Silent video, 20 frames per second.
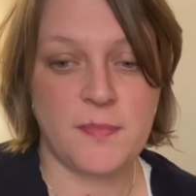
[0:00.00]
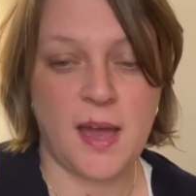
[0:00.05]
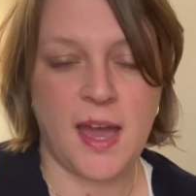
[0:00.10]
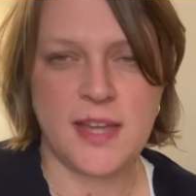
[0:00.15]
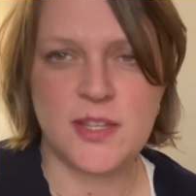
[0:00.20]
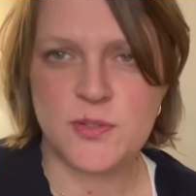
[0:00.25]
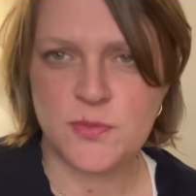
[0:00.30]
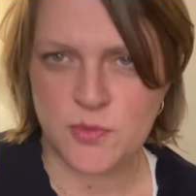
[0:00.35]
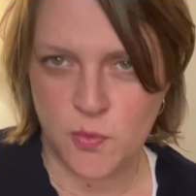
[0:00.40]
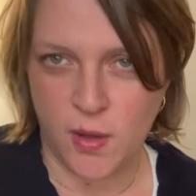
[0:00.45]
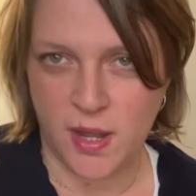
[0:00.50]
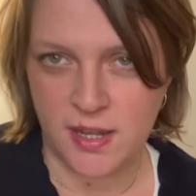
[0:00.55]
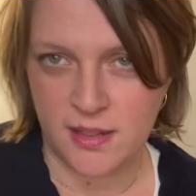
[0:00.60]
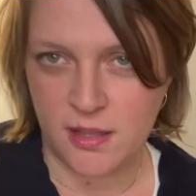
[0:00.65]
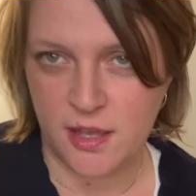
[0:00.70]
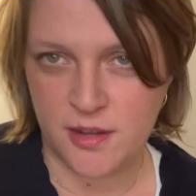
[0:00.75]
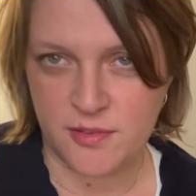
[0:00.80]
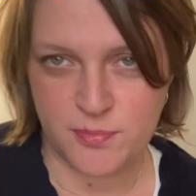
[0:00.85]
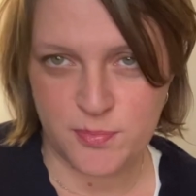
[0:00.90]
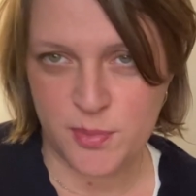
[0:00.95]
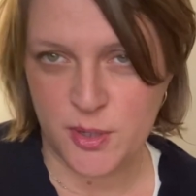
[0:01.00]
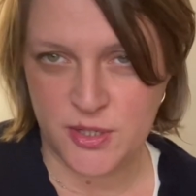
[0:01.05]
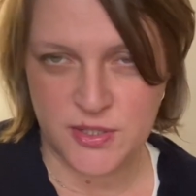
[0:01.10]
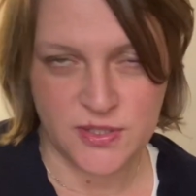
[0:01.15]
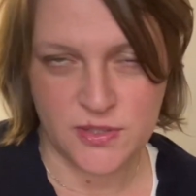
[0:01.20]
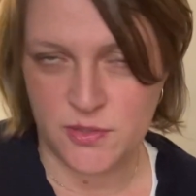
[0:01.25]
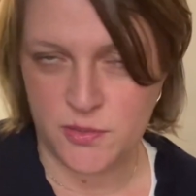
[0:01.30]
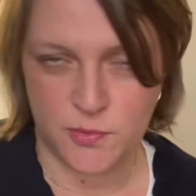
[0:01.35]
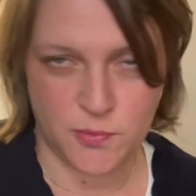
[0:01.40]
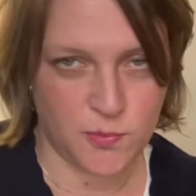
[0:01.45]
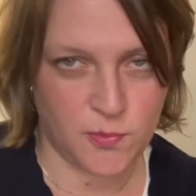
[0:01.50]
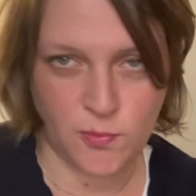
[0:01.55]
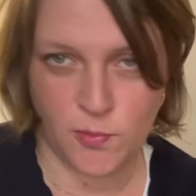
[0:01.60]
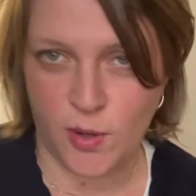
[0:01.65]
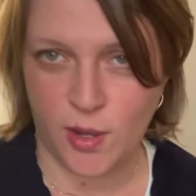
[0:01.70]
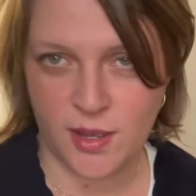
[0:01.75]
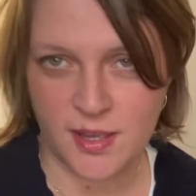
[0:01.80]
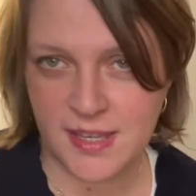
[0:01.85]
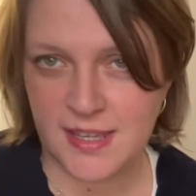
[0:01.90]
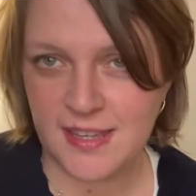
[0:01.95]
do quite a lot of personal
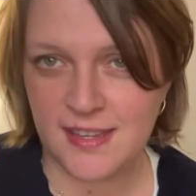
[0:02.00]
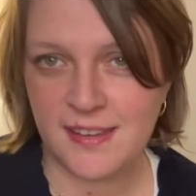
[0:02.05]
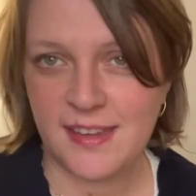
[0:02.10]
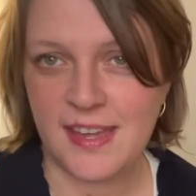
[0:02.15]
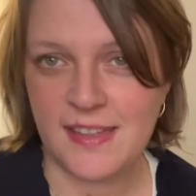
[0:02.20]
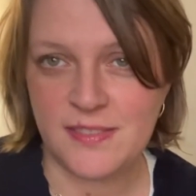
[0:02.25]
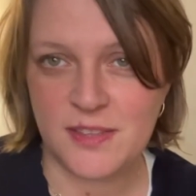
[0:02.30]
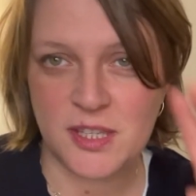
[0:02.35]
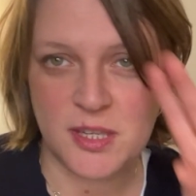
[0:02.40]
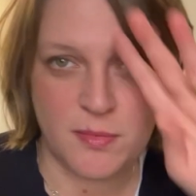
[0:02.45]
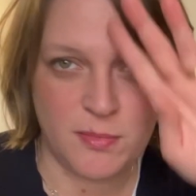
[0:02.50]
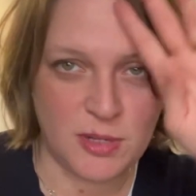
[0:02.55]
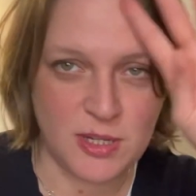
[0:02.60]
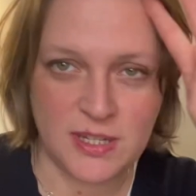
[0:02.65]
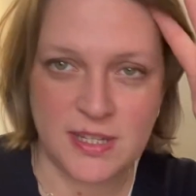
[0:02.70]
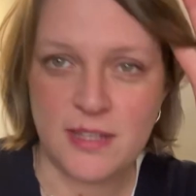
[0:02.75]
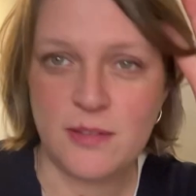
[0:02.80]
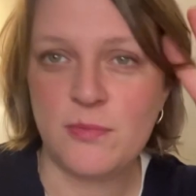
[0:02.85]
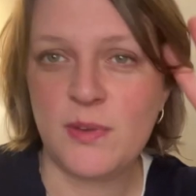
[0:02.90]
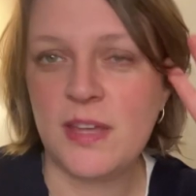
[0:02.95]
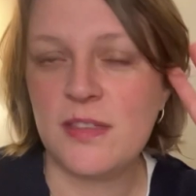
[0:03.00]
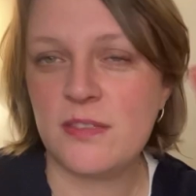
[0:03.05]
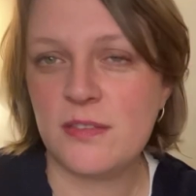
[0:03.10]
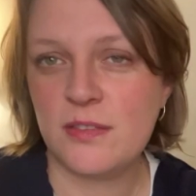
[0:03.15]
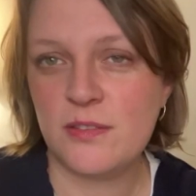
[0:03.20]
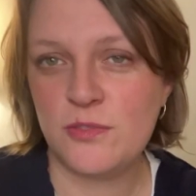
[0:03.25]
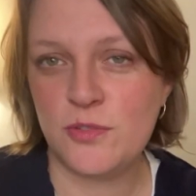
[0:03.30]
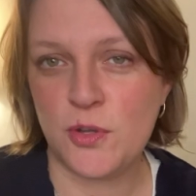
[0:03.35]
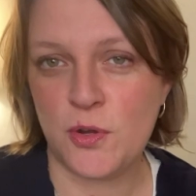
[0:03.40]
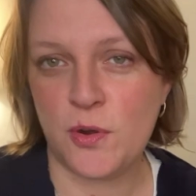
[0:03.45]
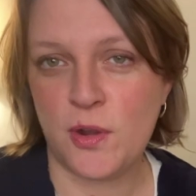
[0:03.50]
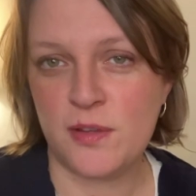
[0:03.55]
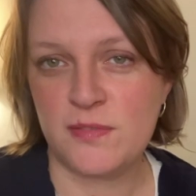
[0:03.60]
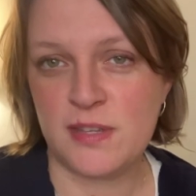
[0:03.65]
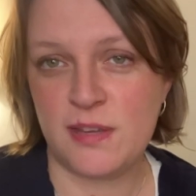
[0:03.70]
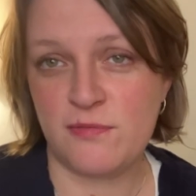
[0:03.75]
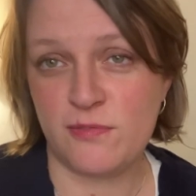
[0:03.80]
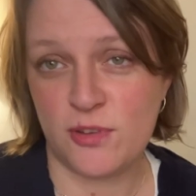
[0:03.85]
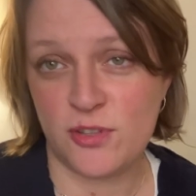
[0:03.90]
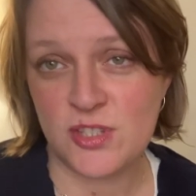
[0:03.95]
work in the community with
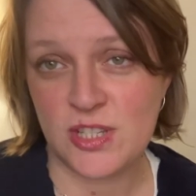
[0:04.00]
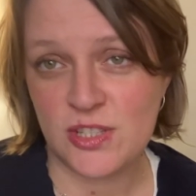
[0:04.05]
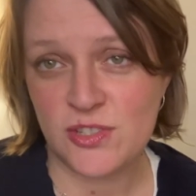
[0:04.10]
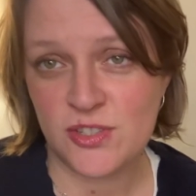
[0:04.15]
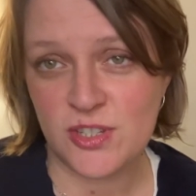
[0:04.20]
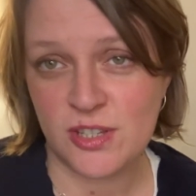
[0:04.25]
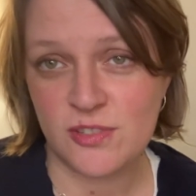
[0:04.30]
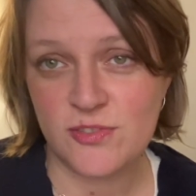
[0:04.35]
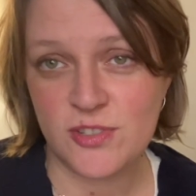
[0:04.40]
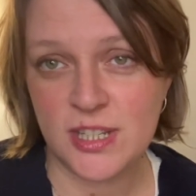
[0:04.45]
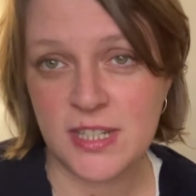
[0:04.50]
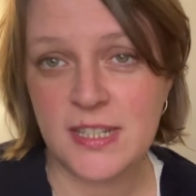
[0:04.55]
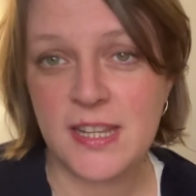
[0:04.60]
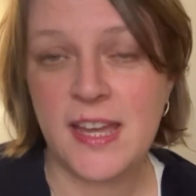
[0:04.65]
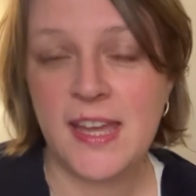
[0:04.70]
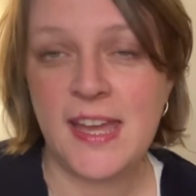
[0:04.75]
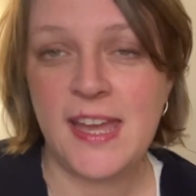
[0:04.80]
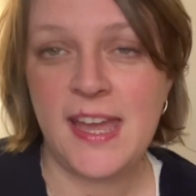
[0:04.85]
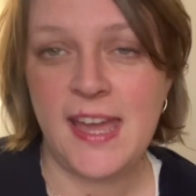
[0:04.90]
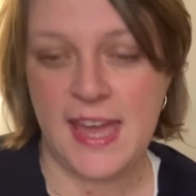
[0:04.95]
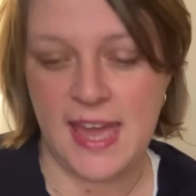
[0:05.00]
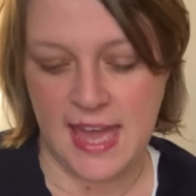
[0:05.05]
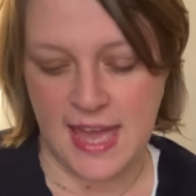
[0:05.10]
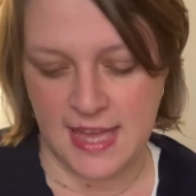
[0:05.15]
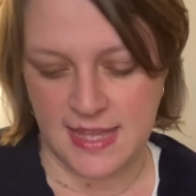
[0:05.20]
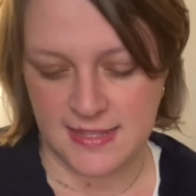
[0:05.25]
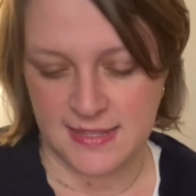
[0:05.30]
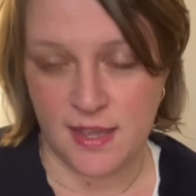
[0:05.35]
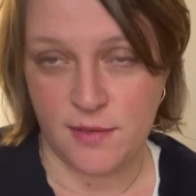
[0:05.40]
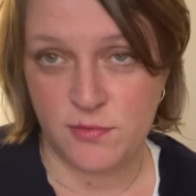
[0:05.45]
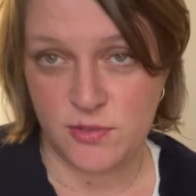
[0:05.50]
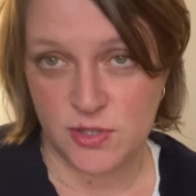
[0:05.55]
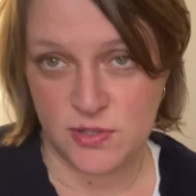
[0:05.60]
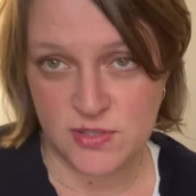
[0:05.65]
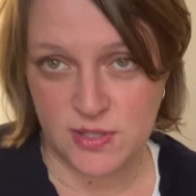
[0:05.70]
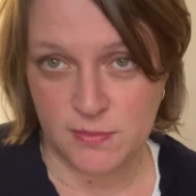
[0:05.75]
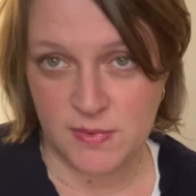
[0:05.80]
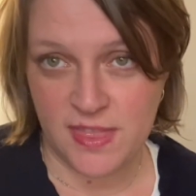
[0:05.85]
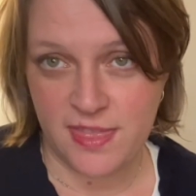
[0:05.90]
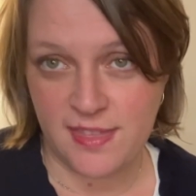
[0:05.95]
neurodivergent children, and I've
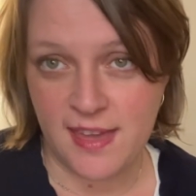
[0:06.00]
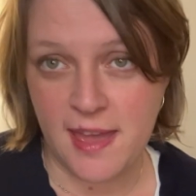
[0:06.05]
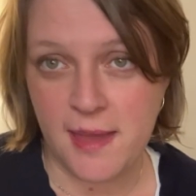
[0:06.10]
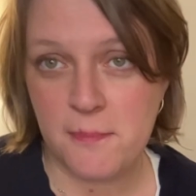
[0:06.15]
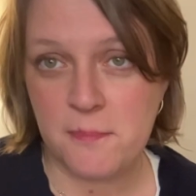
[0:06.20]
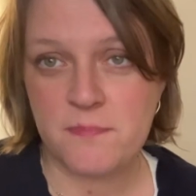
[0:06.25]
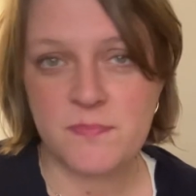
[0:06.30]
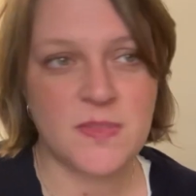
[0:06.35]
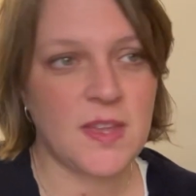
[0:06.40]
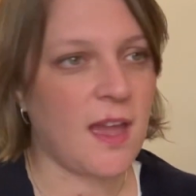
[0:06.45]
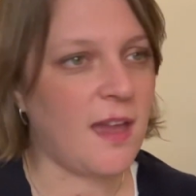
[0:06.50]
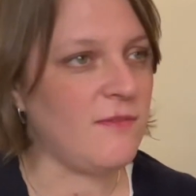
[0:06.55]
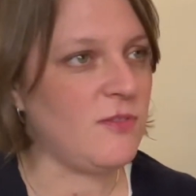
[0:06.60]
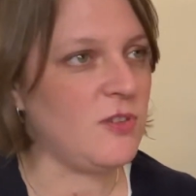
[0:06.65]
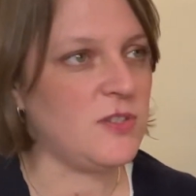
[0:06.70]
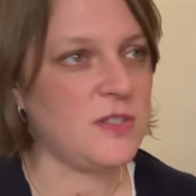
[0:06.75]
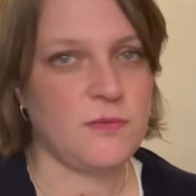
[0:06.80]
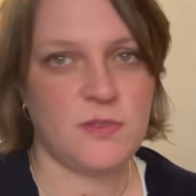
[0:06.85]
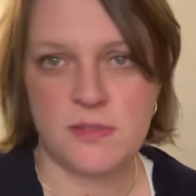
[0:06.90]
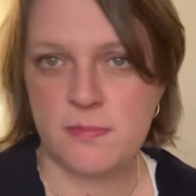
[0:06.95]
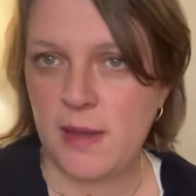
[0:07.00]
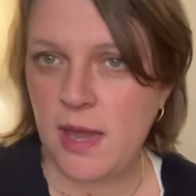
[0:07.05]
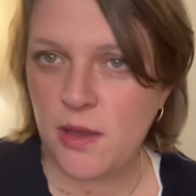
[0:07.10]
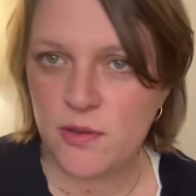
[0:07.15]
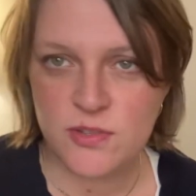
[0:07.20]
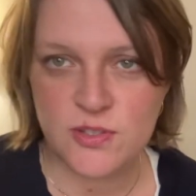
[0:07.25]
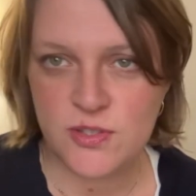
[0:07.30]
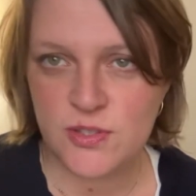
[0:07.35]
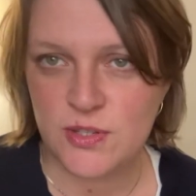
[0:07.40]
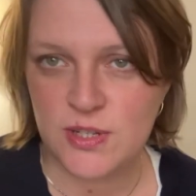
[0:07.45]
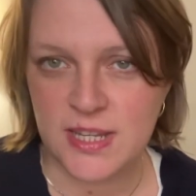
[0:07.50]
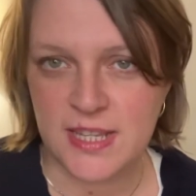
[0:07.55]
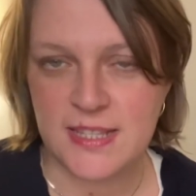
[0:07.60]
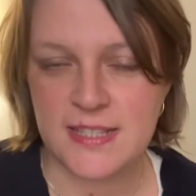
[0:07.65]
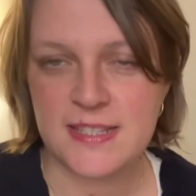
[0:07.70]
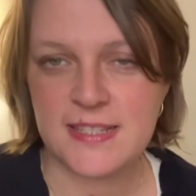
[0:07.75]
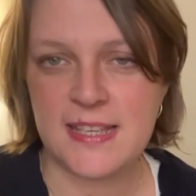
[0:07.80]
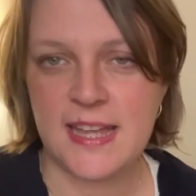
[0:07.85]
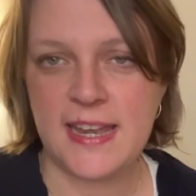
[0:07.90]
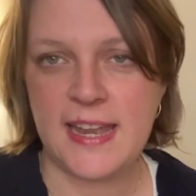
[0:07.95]
used it with them. I've used it with my own
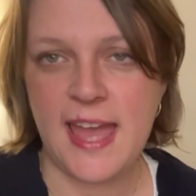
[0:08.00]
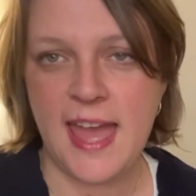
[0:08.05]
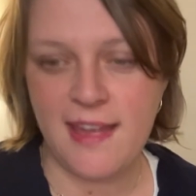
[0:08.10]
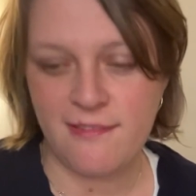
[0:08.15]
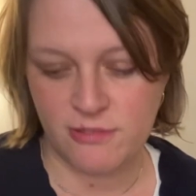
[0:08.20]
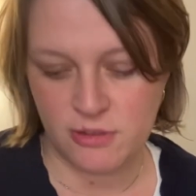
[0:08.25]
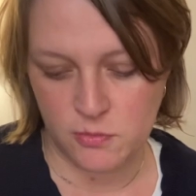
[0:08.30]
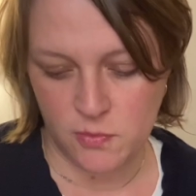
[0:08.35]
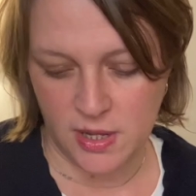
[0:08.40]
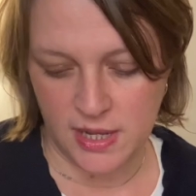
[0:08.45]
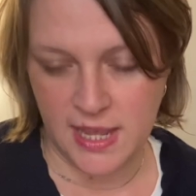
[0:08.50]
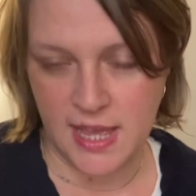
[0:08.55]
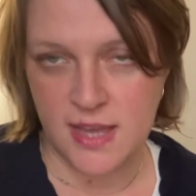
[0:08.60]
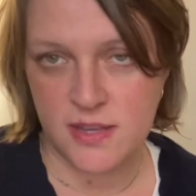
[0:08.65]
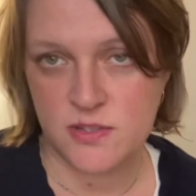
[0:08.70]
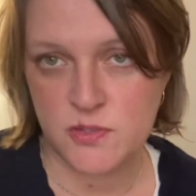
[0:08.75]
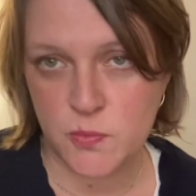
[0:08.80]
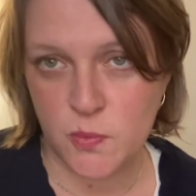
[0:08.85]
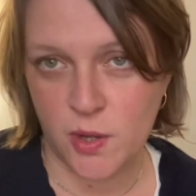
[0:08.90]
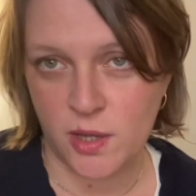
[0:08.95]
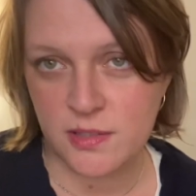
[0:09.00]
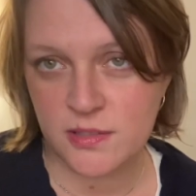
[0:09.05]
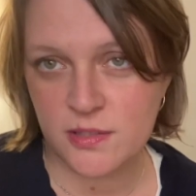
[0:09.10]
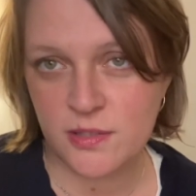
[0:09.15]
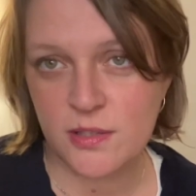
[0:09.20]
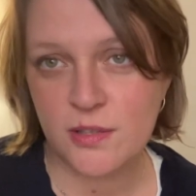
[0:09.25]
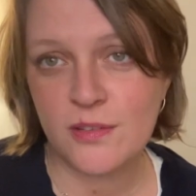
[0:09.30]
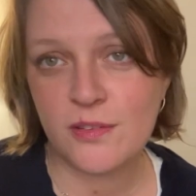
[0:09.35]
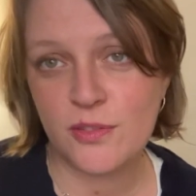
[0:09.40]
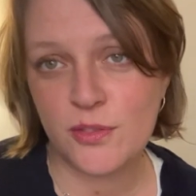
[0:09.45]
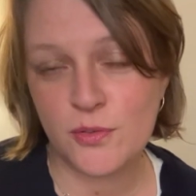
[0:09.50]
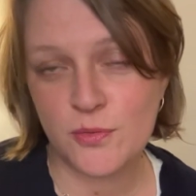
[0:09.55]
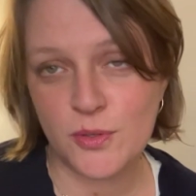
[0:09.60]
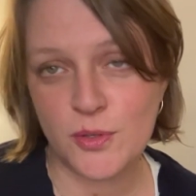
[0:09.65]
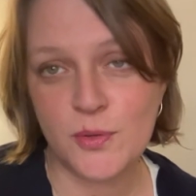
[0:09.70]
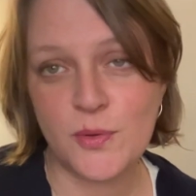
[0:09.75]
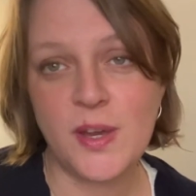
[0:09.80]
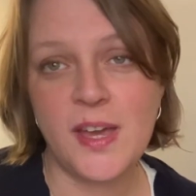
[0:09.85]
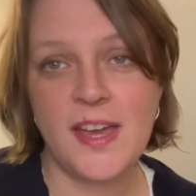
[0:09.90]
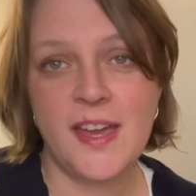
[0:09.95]
students, and everyone has worked
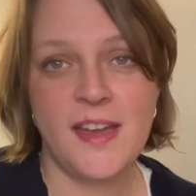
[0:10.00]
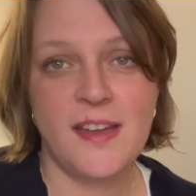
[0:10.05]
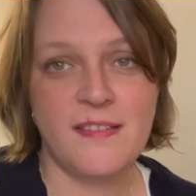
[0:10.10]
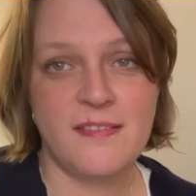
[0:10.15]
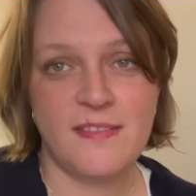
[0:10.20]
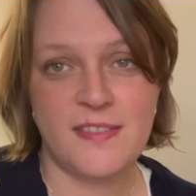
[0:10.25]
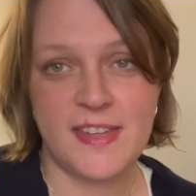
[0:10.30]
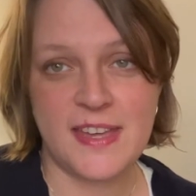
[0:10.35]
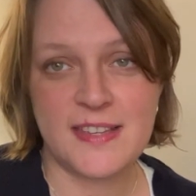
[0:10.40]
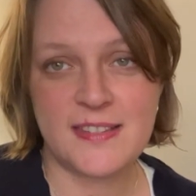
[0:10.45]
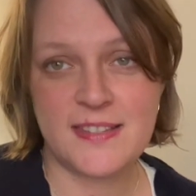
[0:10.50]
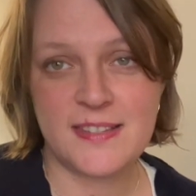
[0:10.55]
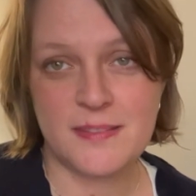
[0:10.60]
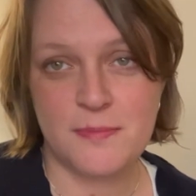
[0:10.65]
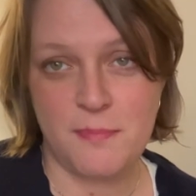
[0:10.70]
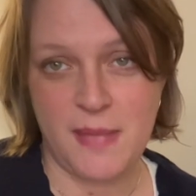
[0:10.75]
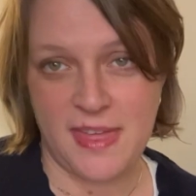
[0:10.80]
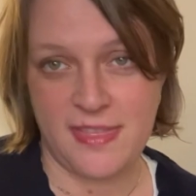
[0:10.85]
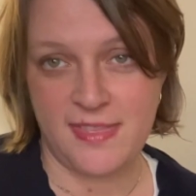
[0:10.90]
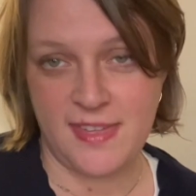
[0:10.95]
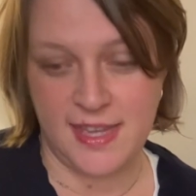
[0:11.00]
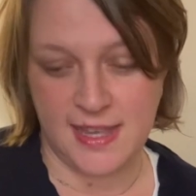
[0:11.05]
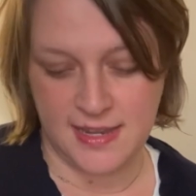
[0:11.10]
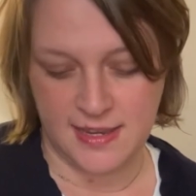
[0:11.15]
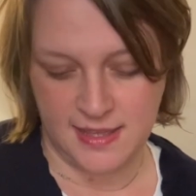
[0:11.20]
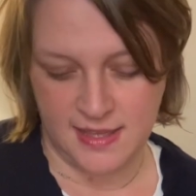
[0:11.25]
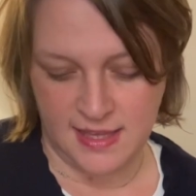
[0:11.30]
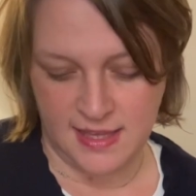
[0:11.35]
through this method